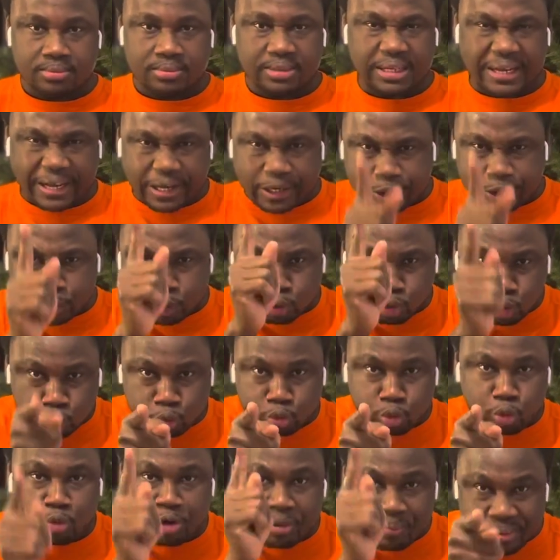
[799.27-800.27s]
and you
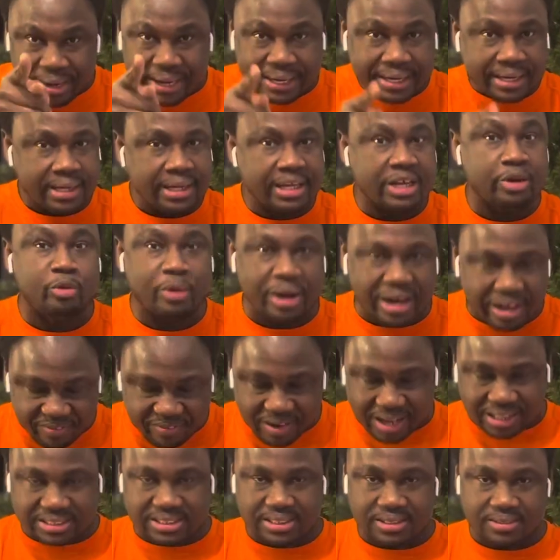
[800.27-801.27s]
would remain
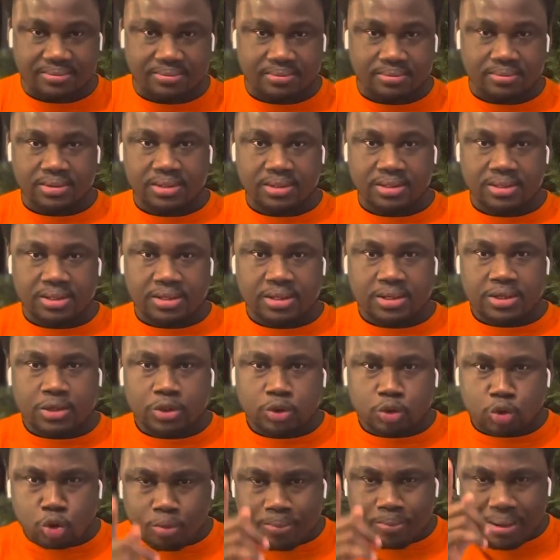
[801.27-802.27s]
irrelevant.
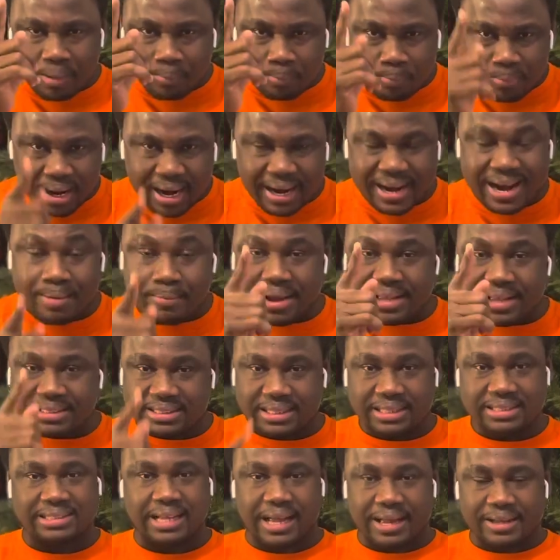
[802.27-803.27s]
So, my brother, my
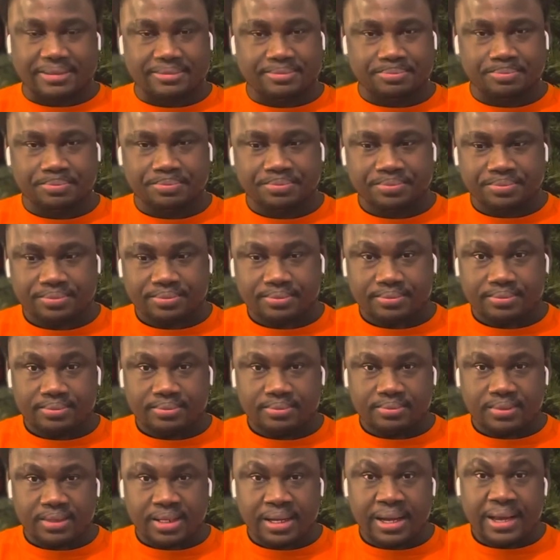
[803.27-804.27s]
sister,
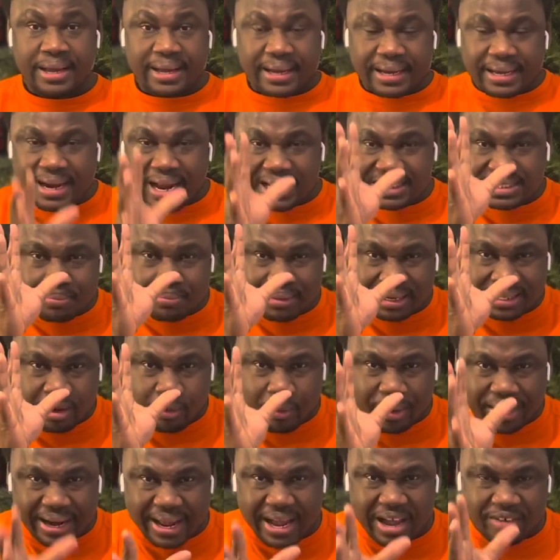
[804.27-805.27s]
it doesn't matter
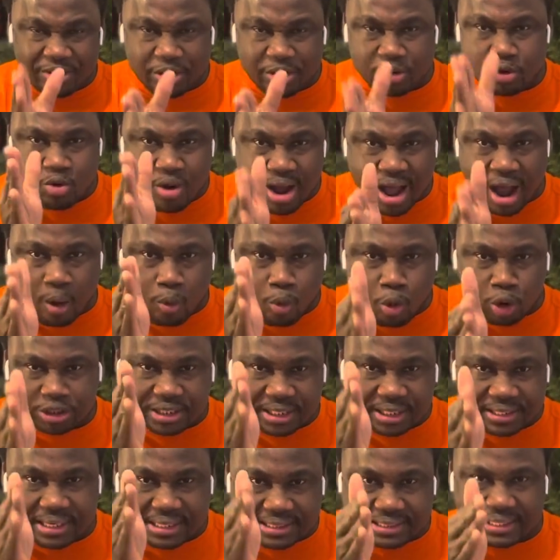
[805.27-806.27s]
wherever you are
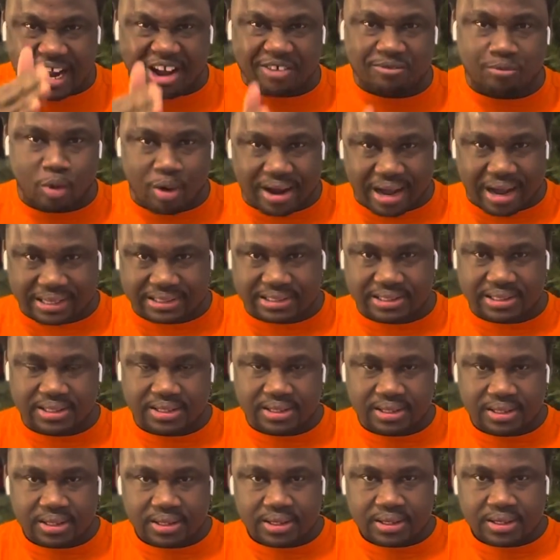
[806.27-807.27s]
watching this live broadcast.
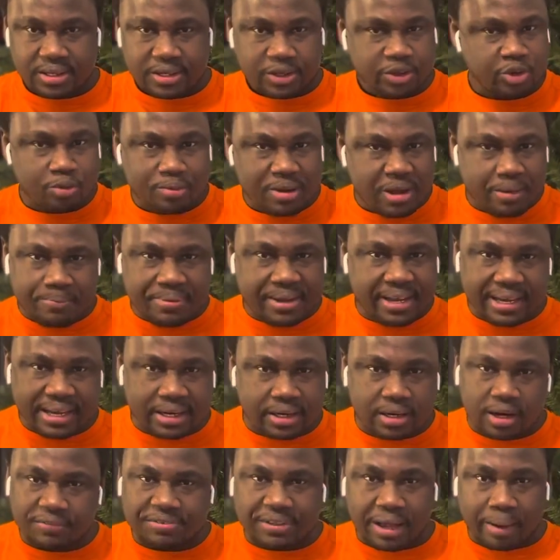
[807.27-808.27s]
You may be
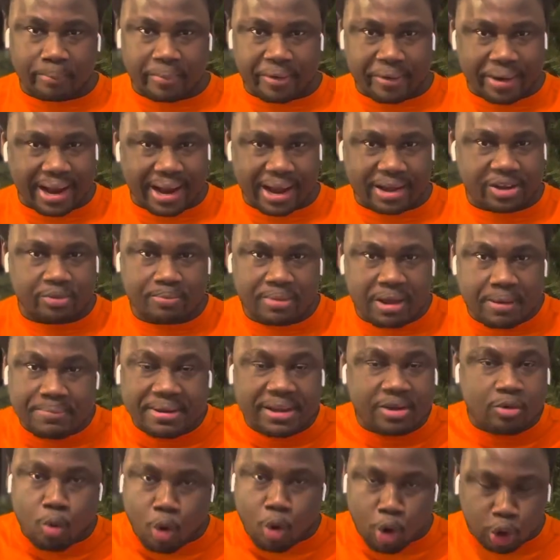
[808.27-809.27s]
in North America, you may
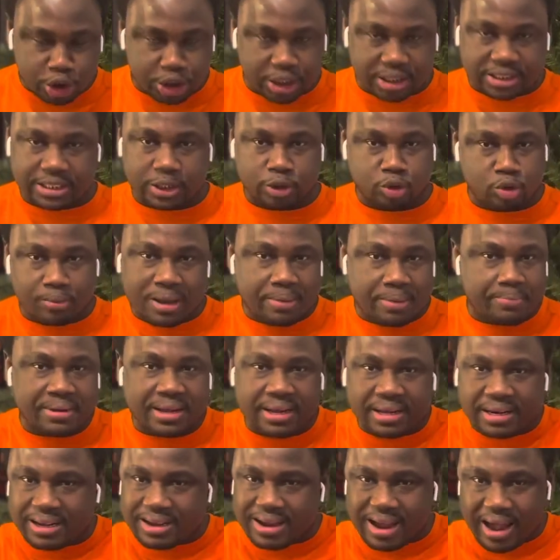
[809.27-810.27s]
be in Washington, you may be
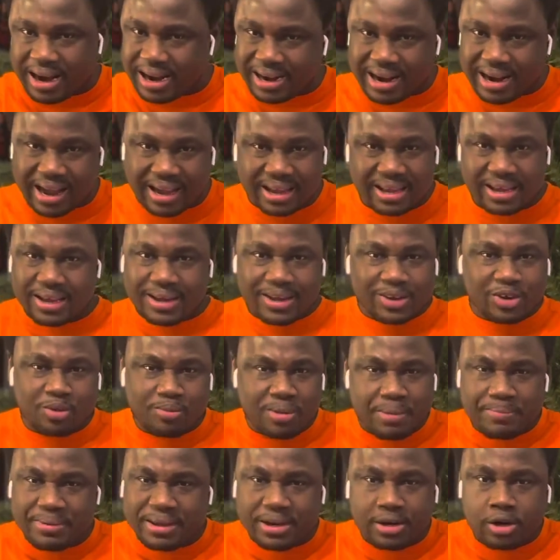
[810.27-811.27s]
in Canada, you
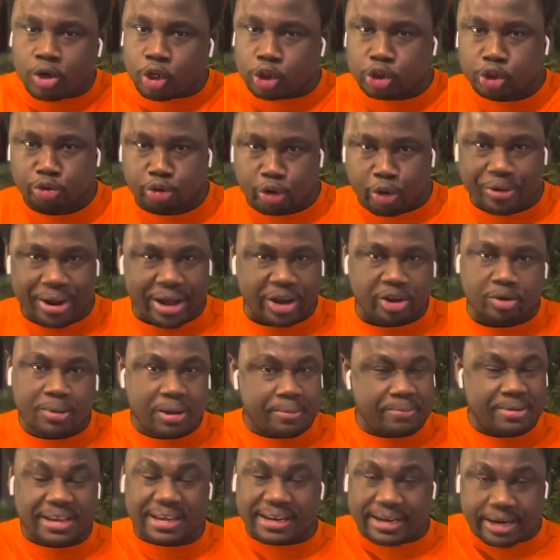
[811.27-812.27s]
may be in Australia, you may
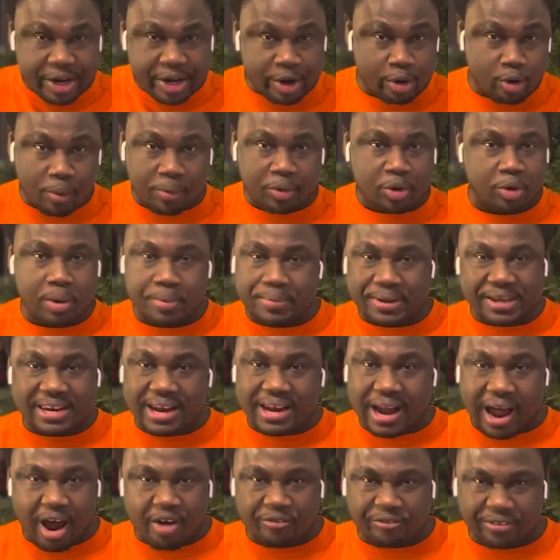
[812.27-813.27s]
be in Europe, you may be
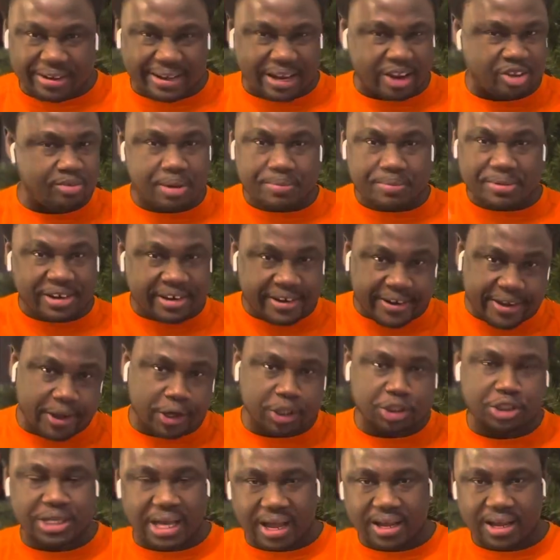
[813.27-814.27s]
in Africa, you may be in
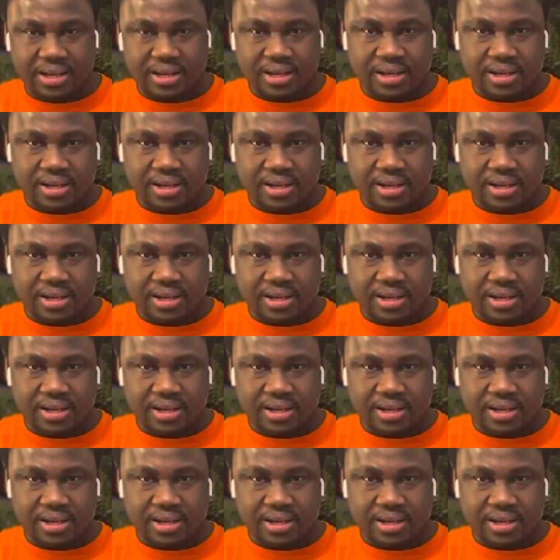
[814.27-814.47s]
Asia.